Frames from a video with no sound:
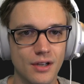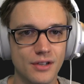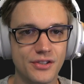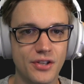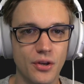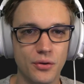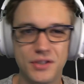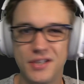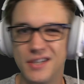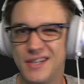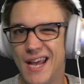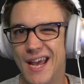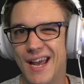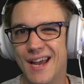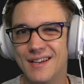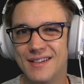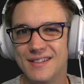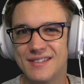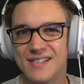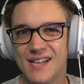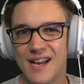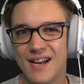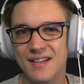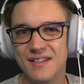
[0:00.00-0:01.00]
So today I
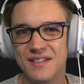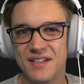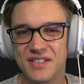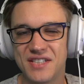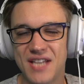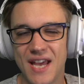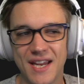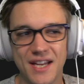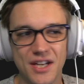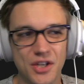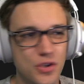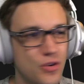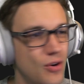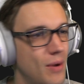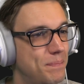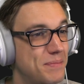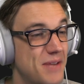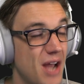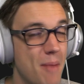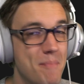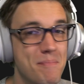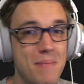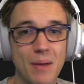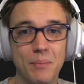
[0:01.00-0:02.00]
decided to take a trip
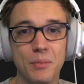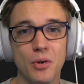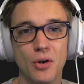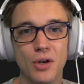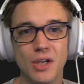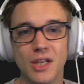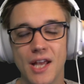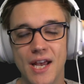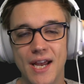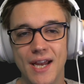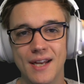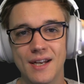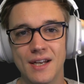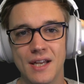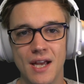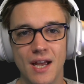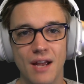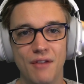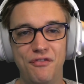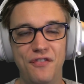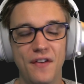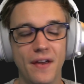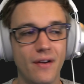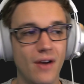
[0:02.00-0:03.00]
down memory lane
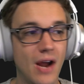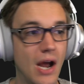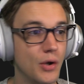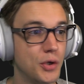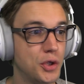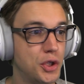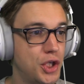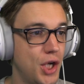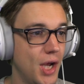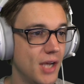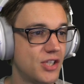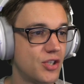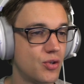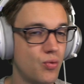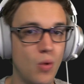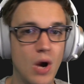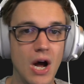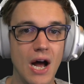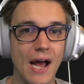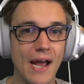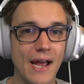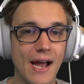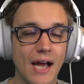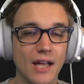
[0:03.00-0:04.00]
and figure out just
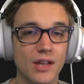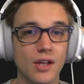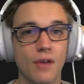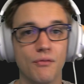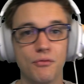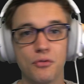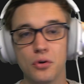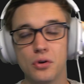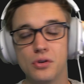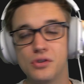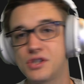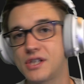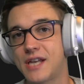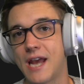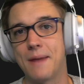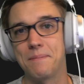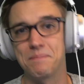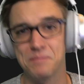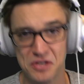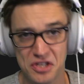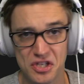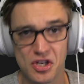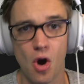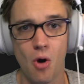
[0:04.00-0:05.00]
why I loved
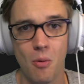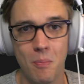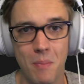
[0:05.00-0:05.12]
RuneScape so